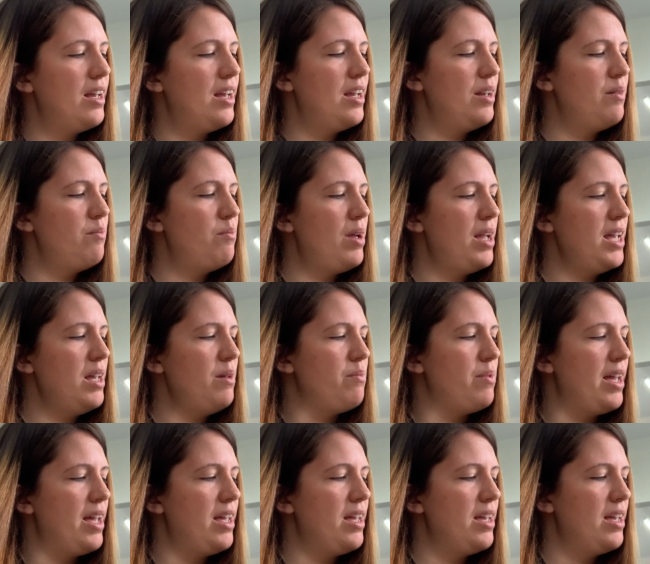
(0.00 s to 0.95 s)
and
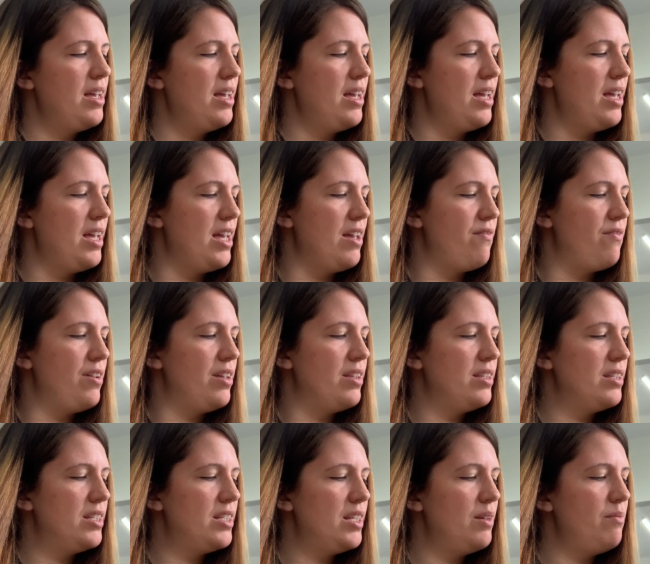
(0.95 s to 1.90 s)
maybe
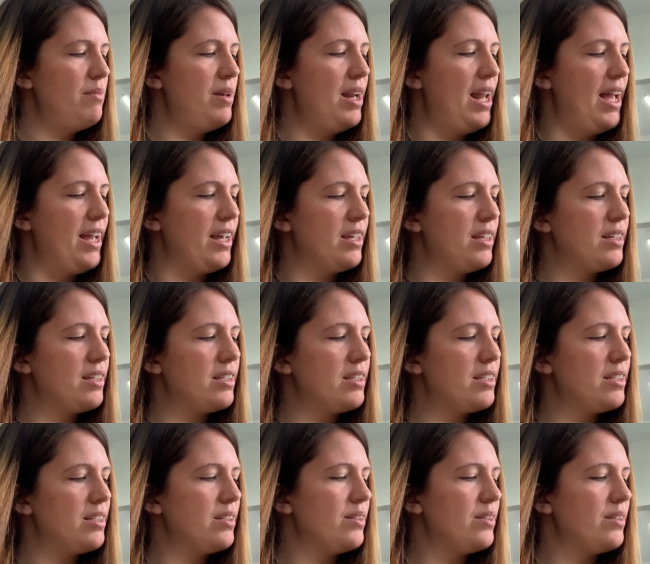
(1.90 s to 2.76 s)
even some legs.